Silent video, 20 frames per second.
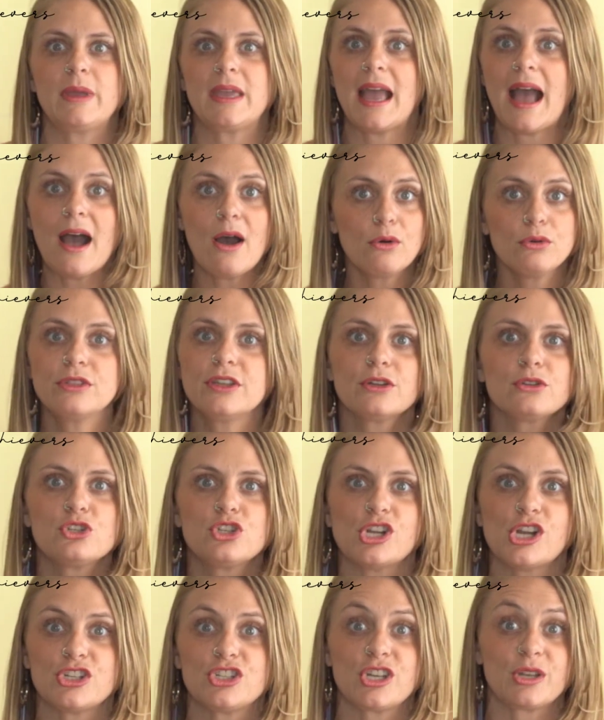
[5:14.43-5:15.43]
how they're
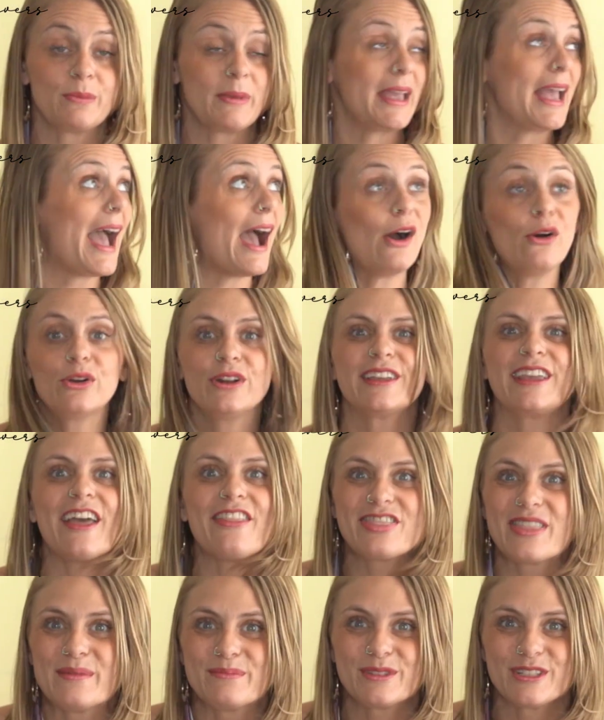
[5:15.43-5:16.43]
judging me, how to
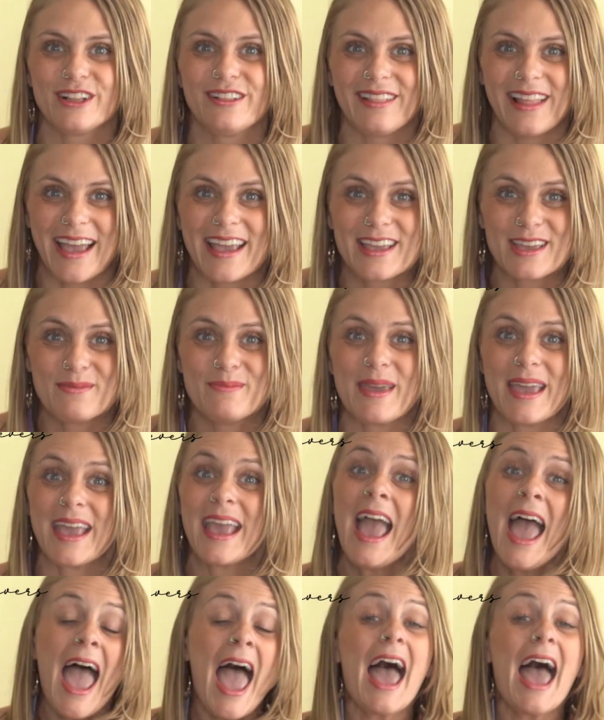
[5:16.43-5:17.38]
get them to like me,